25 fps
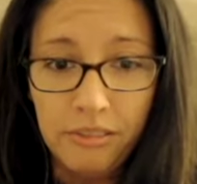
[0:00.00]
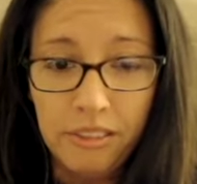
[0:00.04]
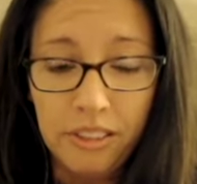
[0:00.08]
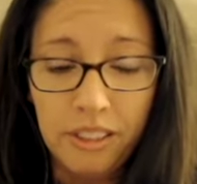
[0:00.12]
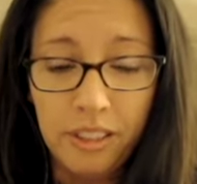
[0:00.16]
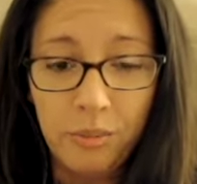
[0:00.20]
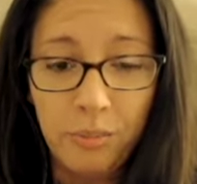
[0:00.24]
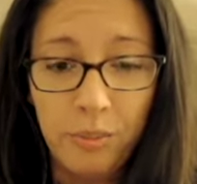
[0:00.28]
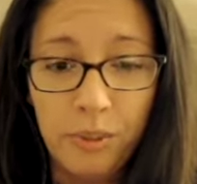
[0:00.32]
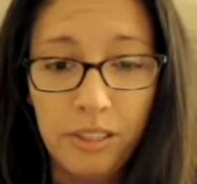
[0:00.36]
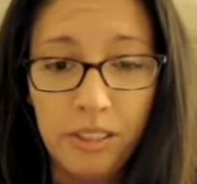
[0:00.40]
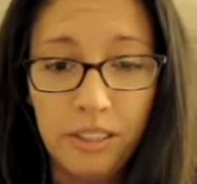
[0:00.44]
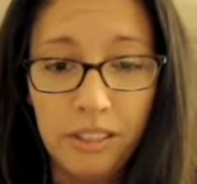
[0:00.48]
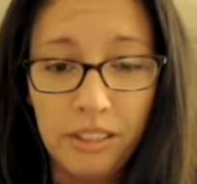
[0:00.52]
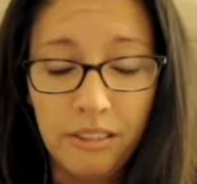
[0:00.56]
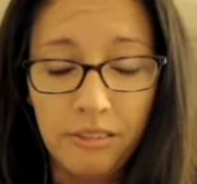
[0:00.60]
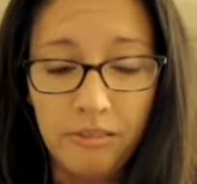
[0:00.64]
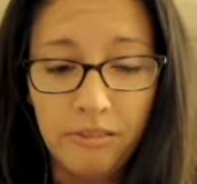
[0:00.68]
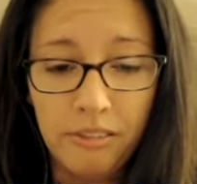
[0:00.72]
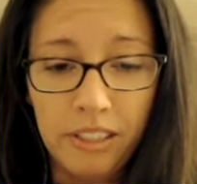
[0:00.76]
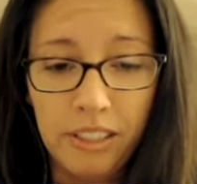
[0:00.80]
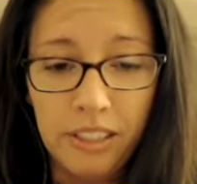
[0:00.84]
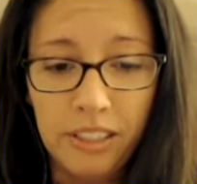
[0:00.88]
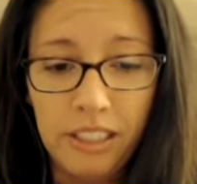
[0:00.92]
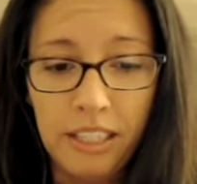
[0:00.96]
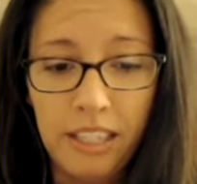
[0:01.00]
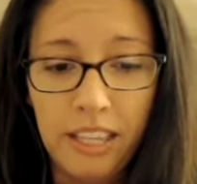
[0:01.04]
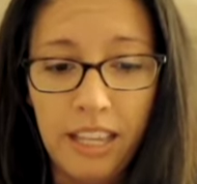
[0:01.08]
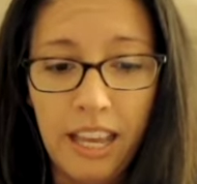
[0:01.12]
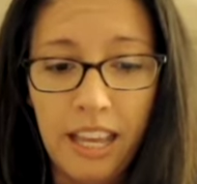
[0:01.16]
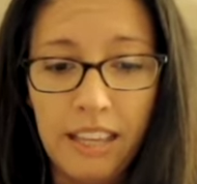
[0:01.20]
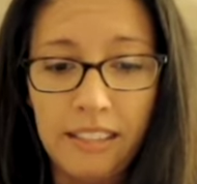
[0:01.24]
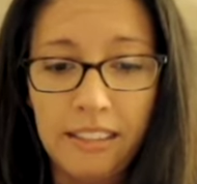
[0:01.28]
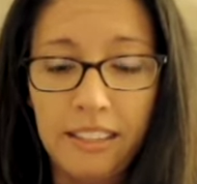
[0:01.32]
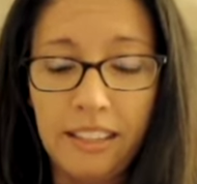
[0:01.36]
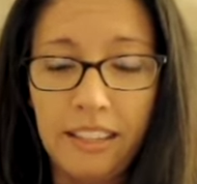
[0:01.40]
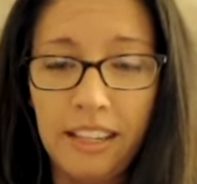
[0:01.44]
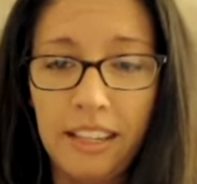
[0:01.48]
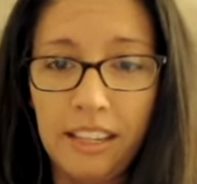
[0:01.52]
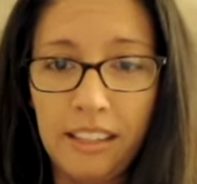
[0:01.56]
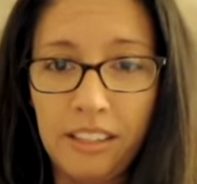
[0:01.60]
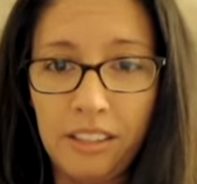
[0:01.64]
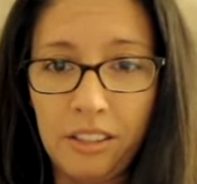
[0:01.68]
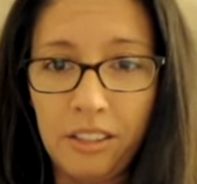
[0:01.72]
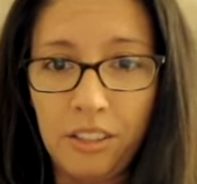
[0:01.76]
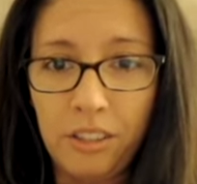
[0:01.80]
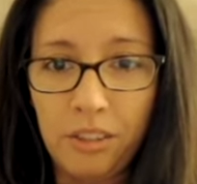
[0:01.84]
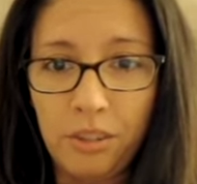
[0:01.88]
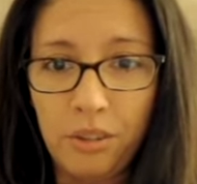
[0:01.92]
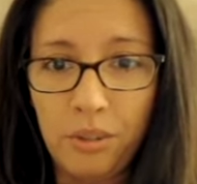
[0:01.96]
specifically as it
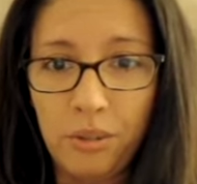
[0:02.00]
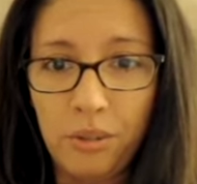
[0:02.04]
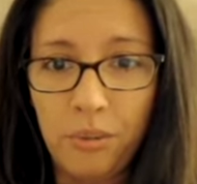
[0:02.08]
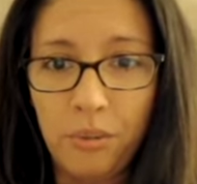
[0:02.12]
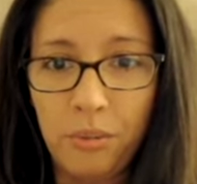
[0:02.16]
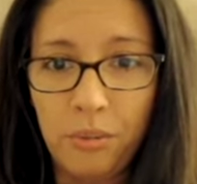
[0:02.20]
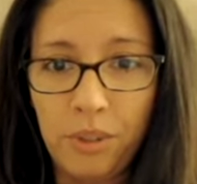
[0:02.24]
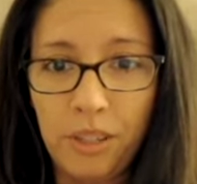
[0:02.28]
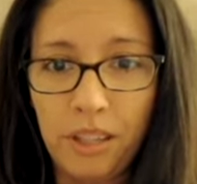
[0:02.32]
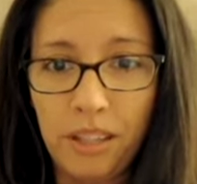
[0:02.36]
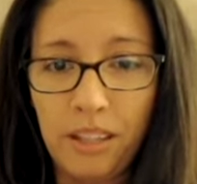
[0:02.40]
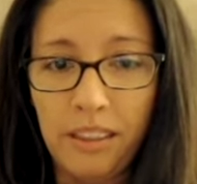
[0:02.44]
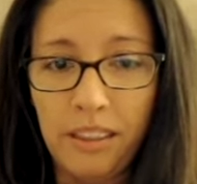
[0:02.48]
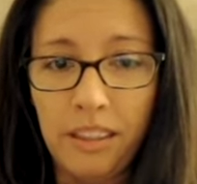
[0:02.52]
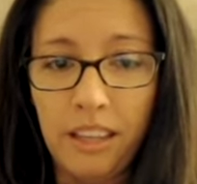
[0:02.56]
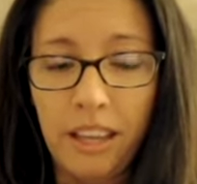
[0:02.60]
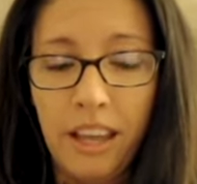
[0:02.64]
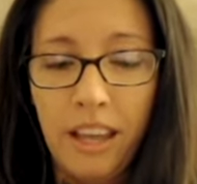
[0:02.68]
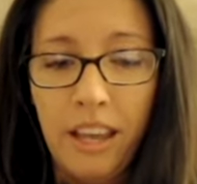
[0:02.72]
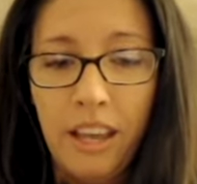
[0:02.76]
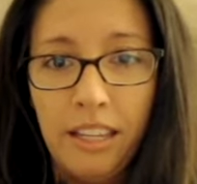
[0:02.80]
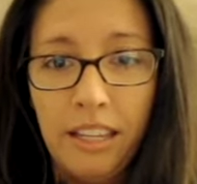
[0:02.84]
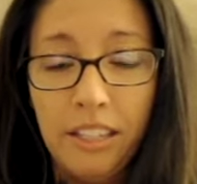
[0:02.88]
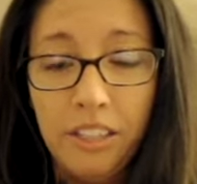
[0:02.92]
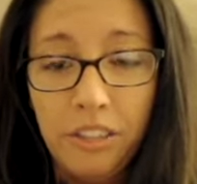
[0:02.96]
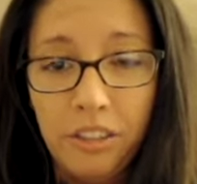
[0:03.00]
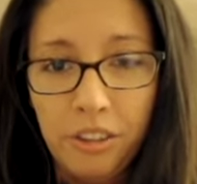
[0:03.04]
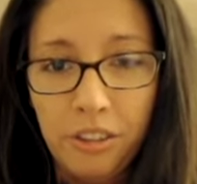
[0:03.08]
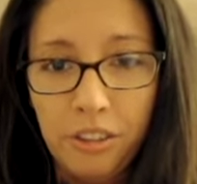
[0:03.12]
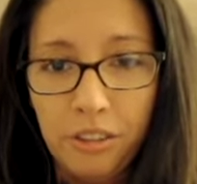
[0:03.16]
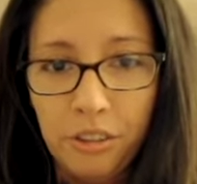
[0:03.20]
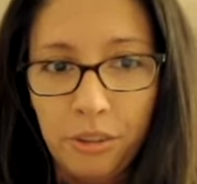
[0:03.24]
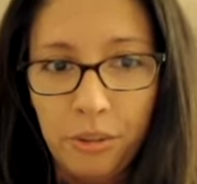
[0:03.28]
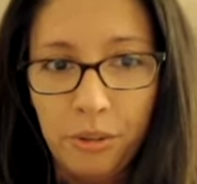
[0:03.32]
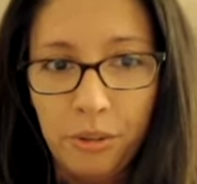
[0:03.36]
has to do with internal